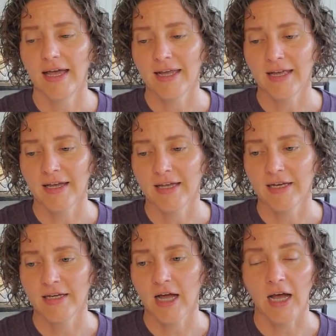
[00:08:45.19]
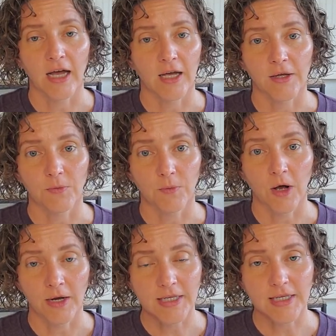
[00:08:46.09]
And I
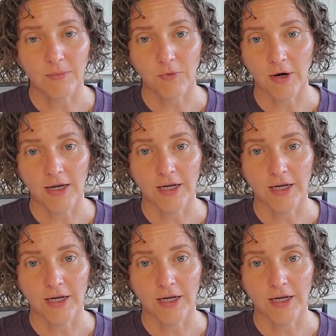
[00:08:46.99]
honestly pray